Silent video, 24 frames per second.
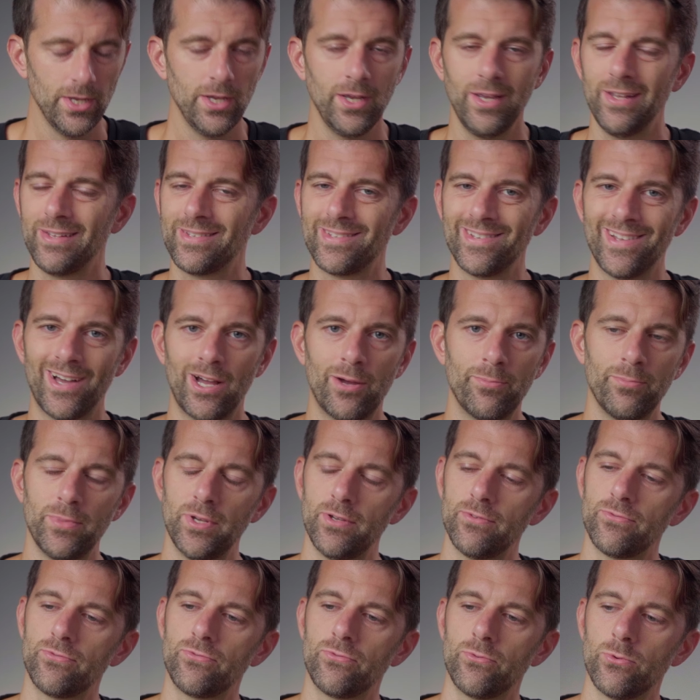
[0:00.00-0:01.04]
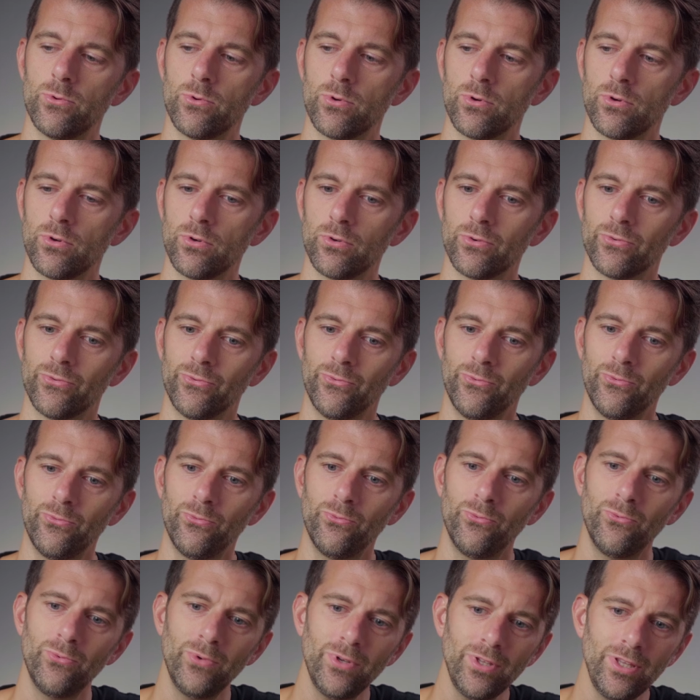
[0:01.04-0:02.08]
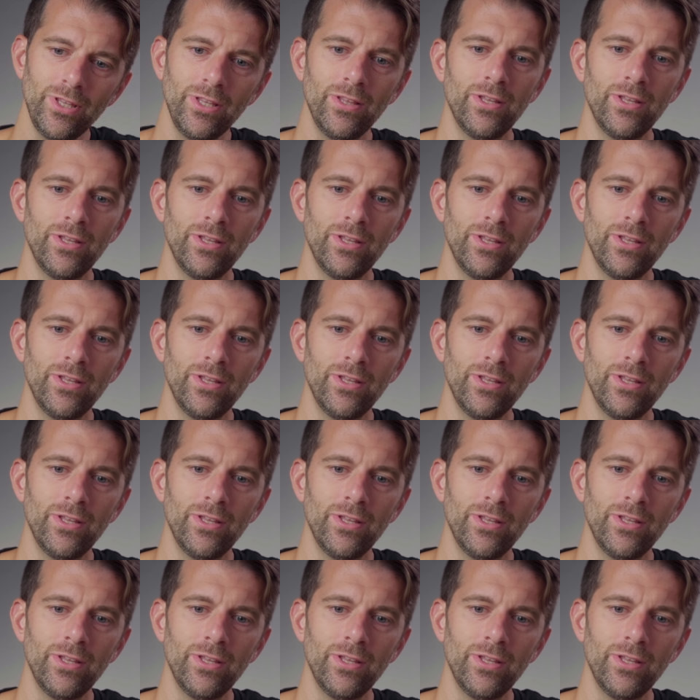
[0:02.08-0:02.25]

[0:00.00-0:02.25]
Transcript: It's not meant for really